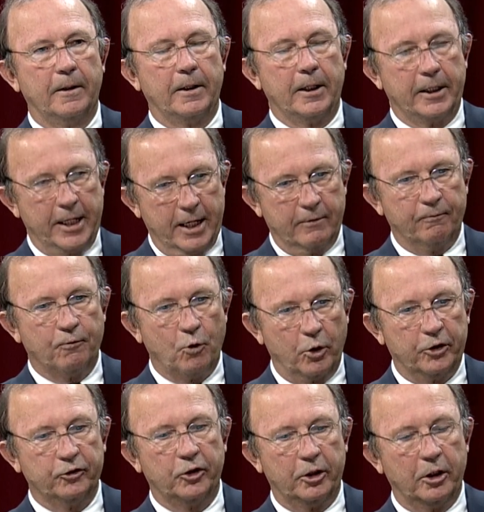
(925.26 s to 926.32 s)
again,
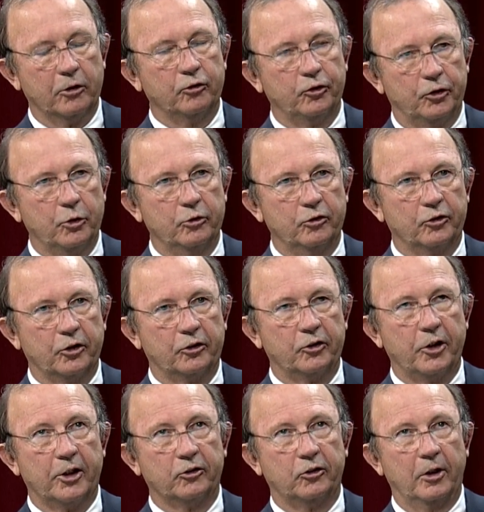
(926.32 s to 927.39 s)
focusing on student
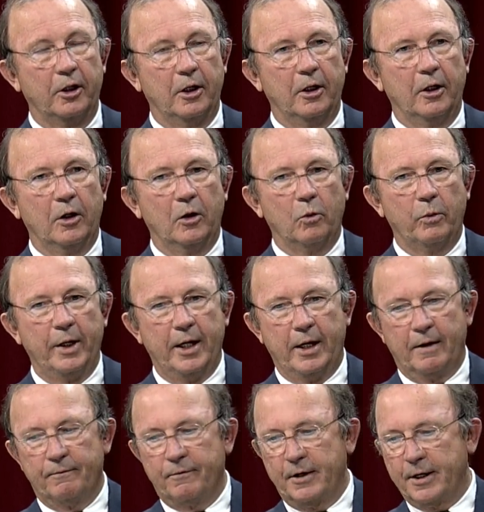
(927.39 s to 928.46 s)
success, we
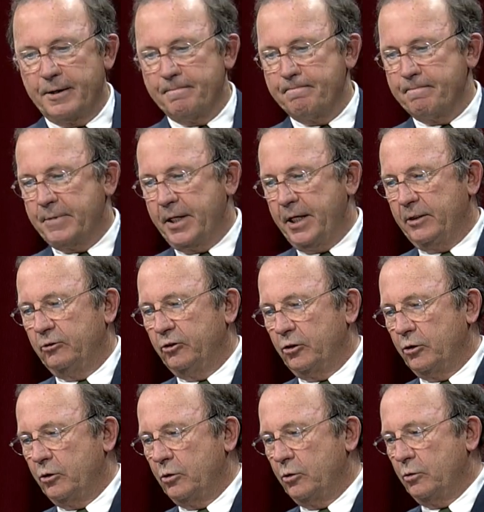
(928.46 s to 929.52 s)
have kids
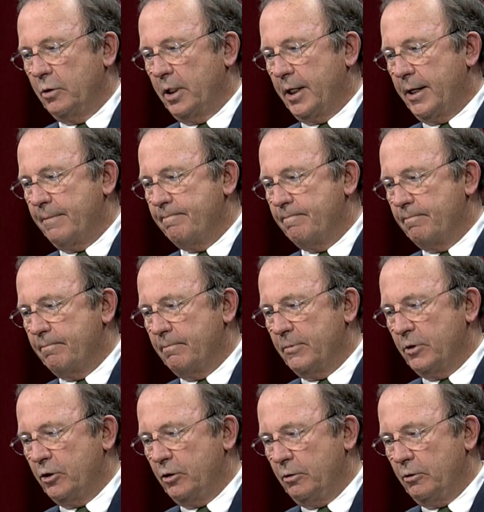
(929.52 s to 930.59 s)
who
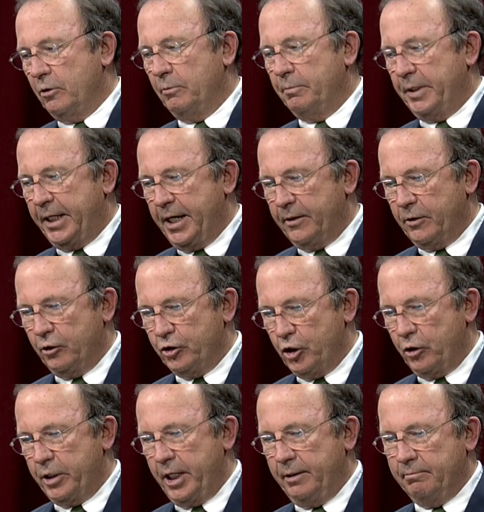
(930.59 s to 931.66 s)
begin their
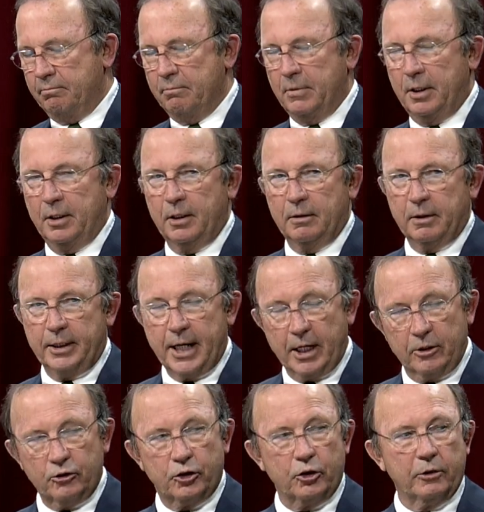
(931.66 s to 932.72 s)
journey. They're
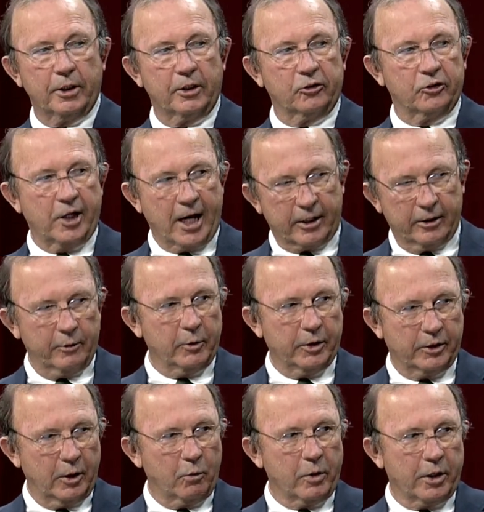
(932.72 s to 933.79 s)
not sure exactly what
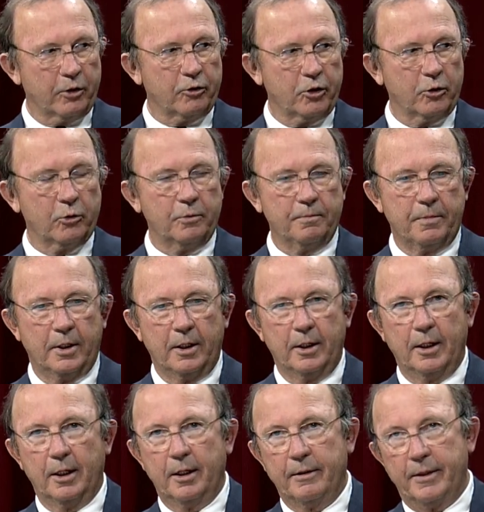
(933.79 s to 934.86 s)
they want to do.
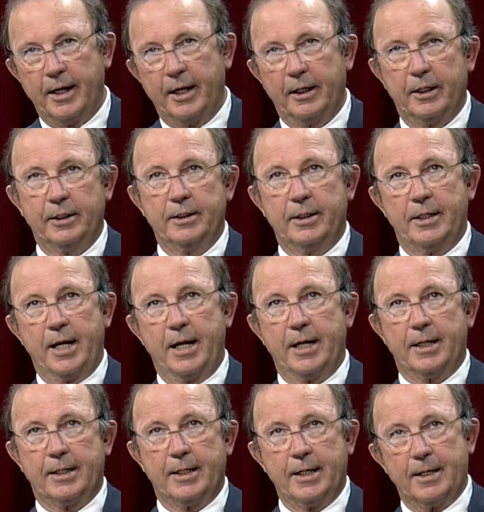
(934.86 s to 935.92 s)
They can
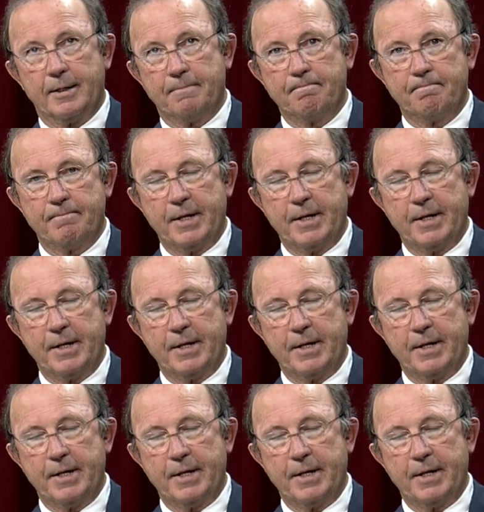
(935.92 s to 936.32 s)
take an